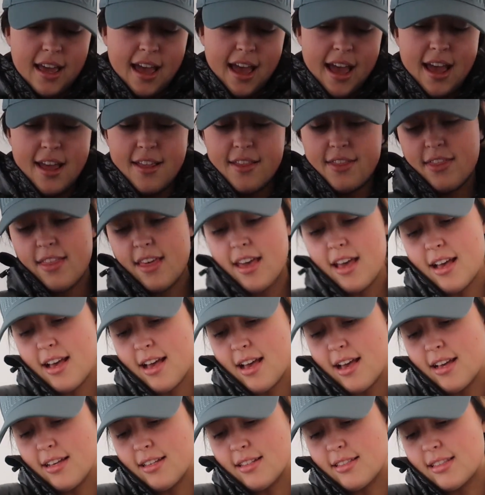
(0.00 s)
And
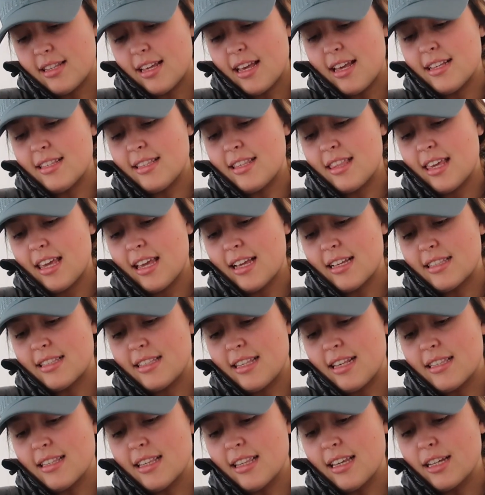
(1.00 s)
this is the
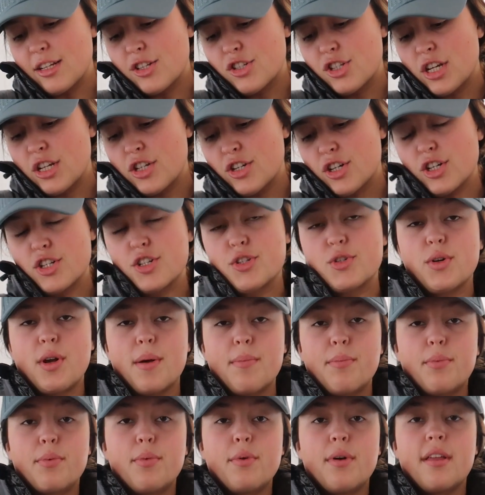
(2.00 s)
sizzling ginger
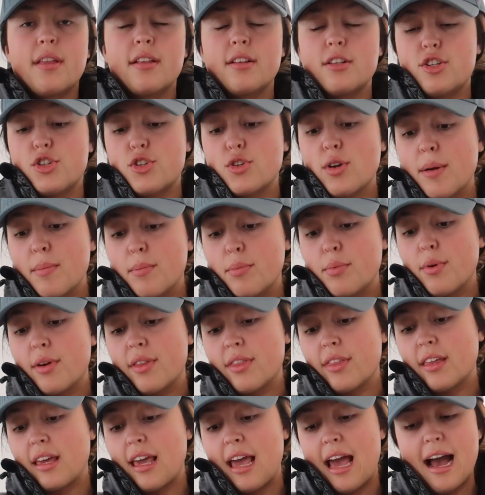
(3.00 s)
shrimp
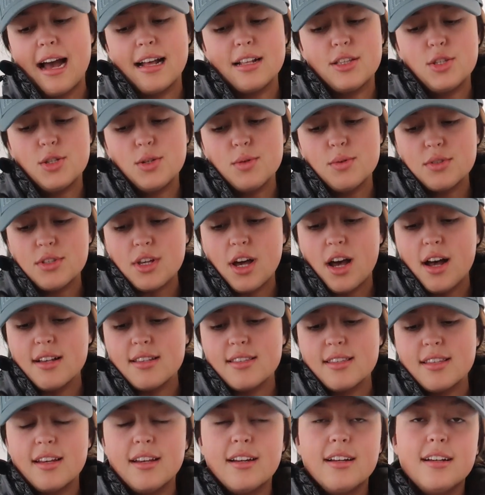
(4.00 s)
with katsu
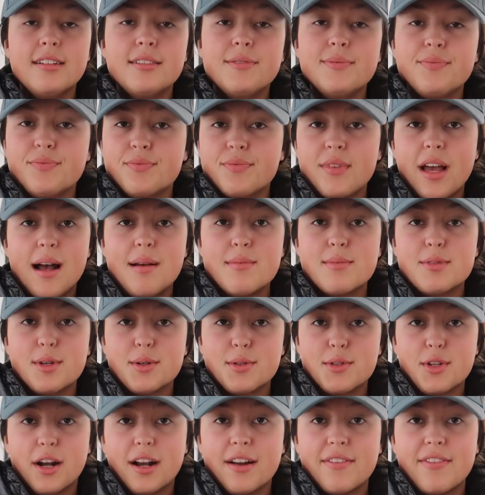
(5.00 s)
sauce. I'm so
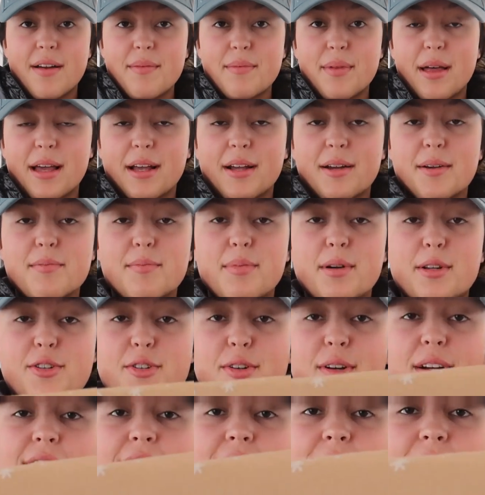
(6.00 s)
sorry if I'm like
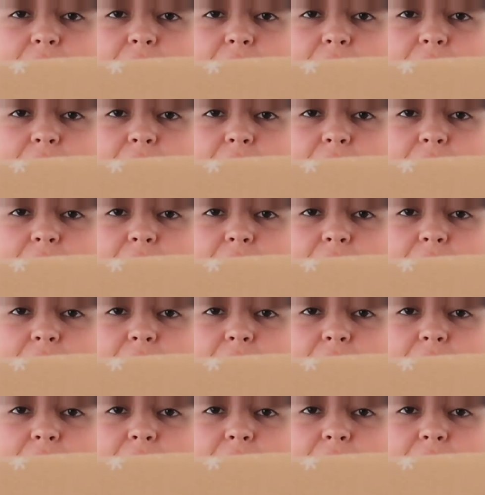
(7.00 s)
butchering